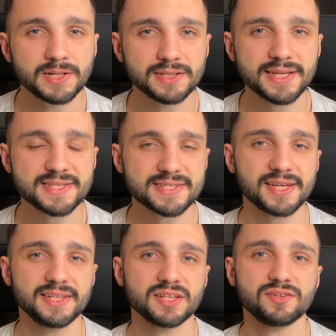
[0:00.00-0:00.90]
Let's
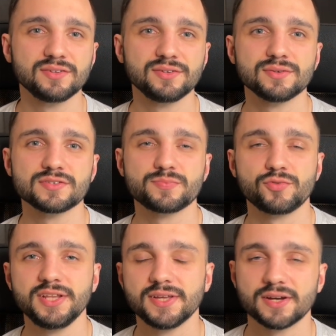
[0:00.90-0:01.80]
say that you use
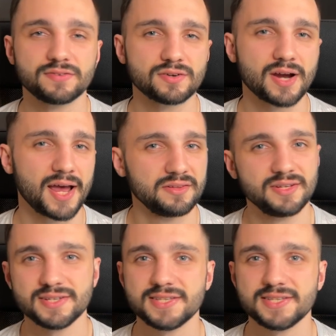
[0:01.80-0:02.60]
Prettier for handling